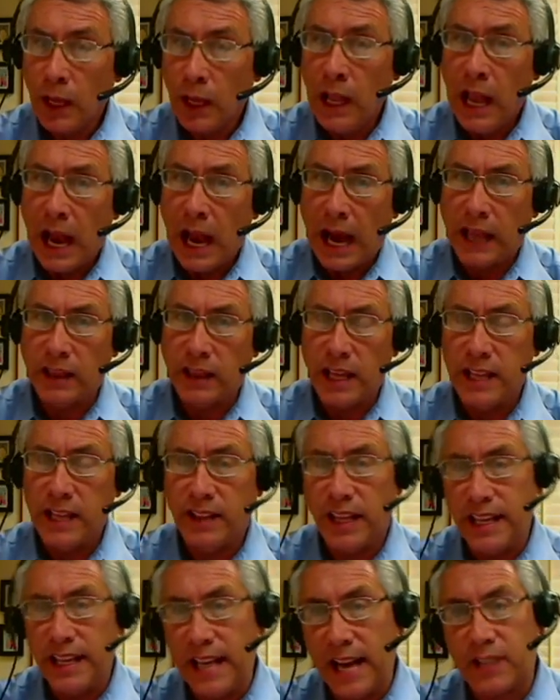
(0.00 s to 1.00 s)
I think
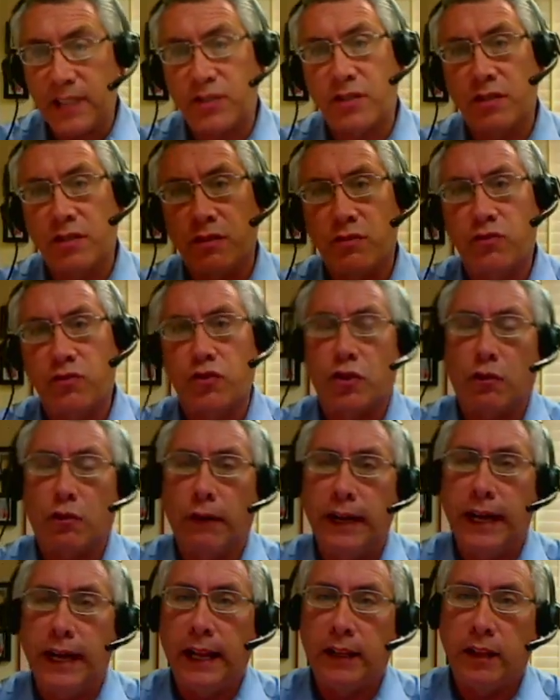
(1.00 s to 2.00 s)
that, yes,
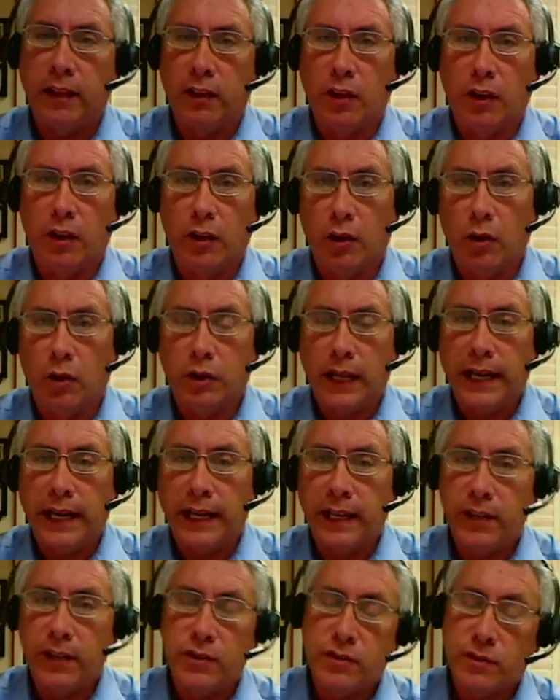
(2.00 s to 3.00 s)
screening the little old
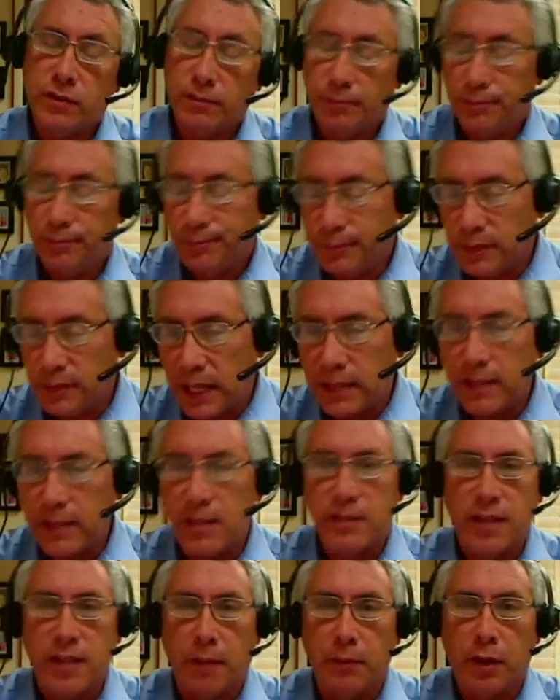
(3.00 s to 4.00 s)
ladies to
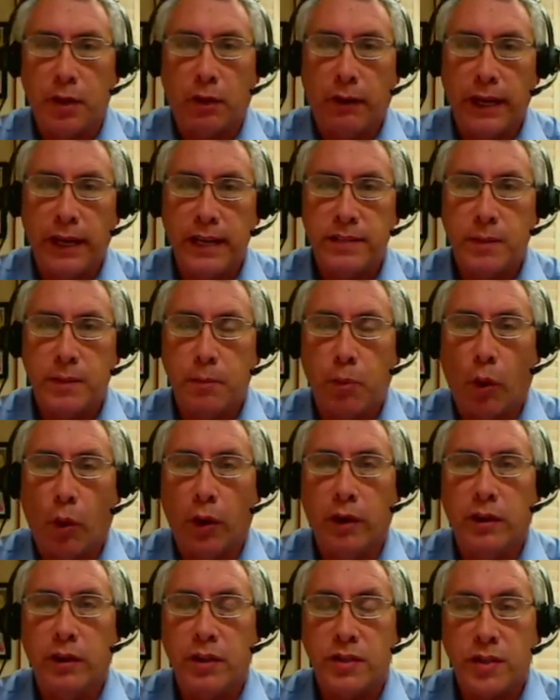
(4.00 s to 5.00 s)
some degree is
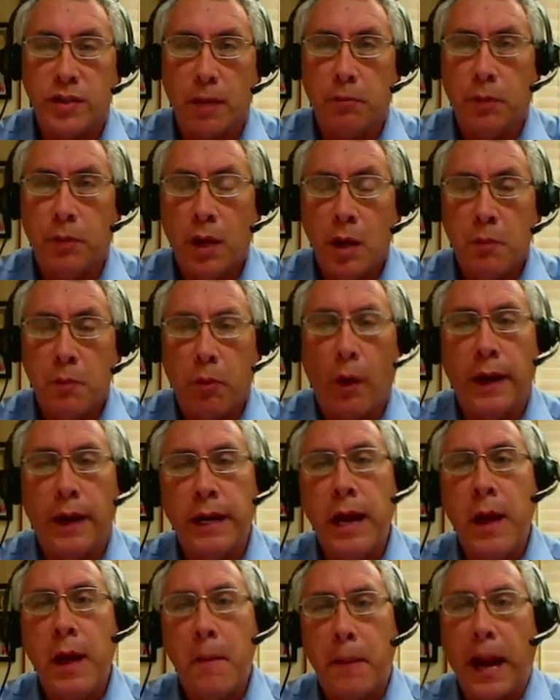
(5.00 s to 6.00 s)
important to some point,
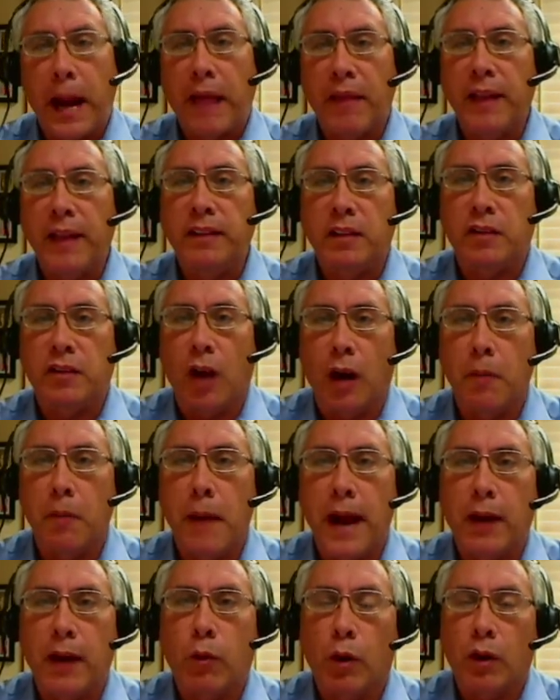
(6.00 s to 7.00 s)
but I think the
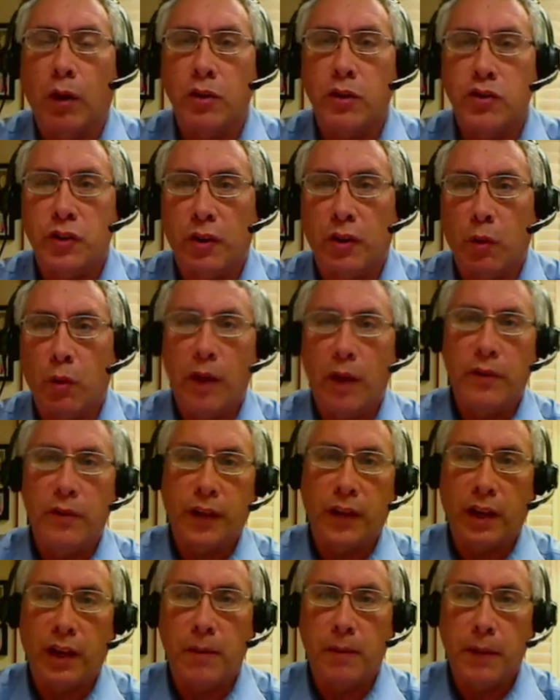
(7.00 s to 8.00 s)
tarmac workers are the ones
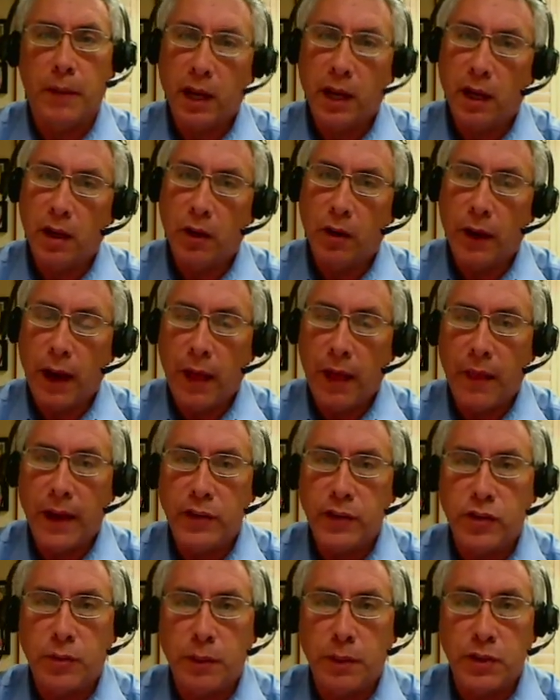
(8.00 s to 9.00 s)
that come and go and, and, they
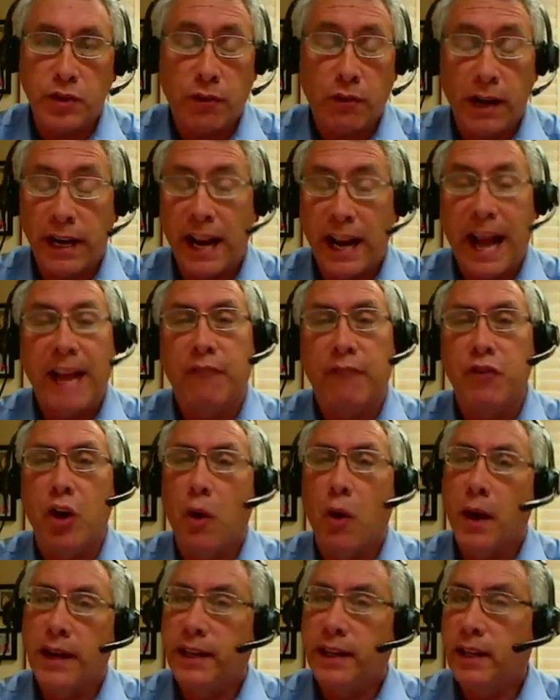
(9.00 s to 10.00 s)
should be screened. And I have
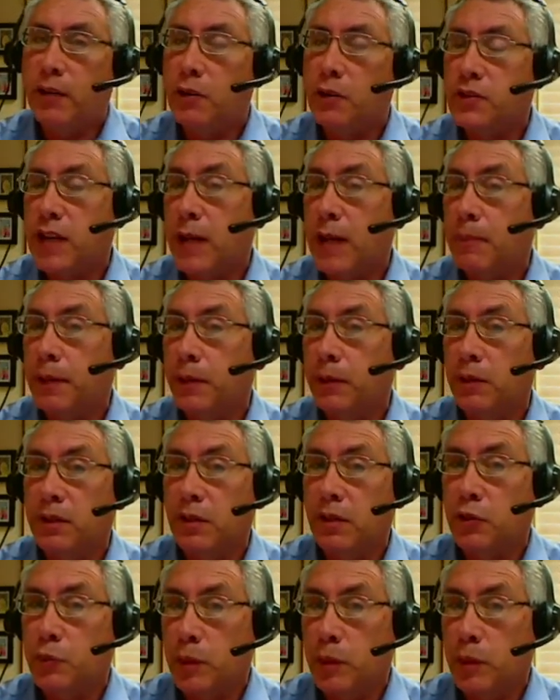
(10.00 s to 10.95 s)
no idea what's happening with those people.